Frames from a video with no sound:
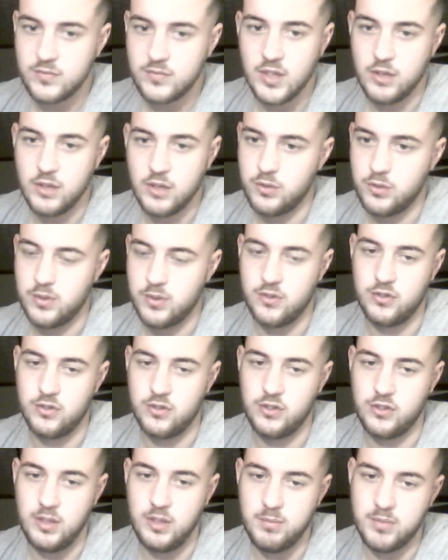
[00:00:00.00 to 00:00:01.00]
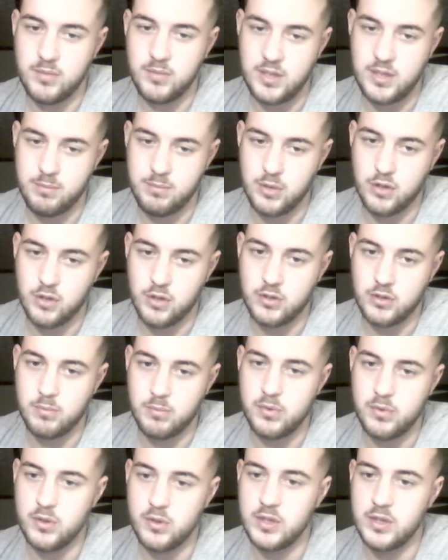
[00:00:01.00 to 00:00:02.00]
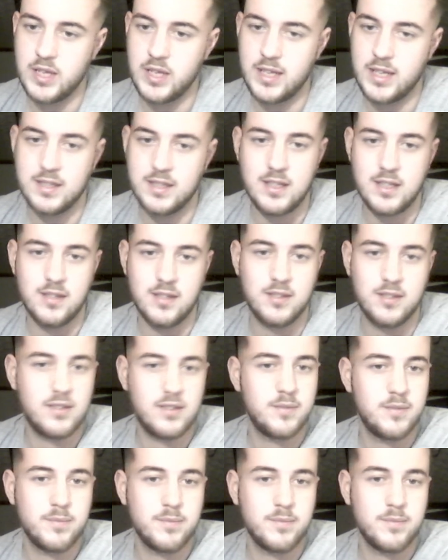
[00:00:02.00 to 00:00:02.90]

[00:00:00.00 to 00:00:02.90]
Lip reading: So we just simply block the pawn like this.